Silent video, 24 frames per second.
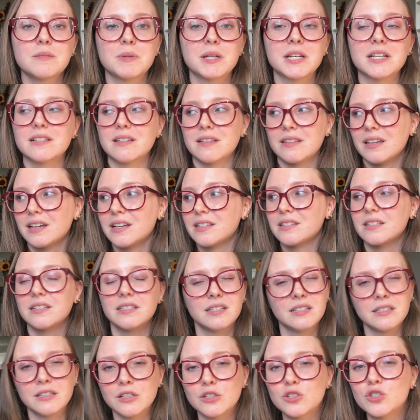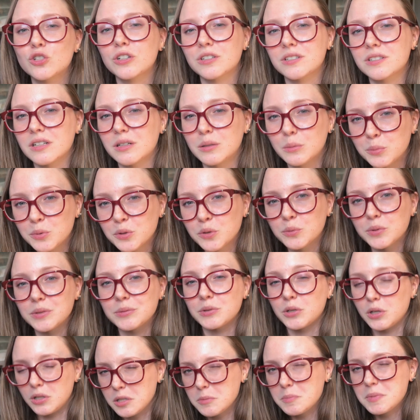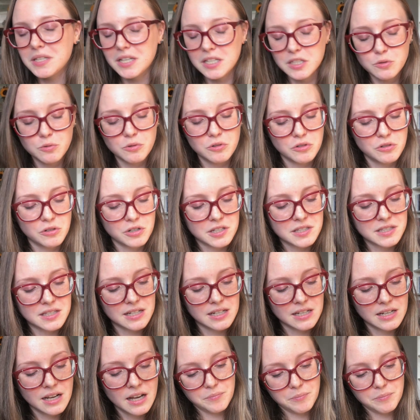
because I think as a teenager on Tumblr, we were all obsessed with New York City.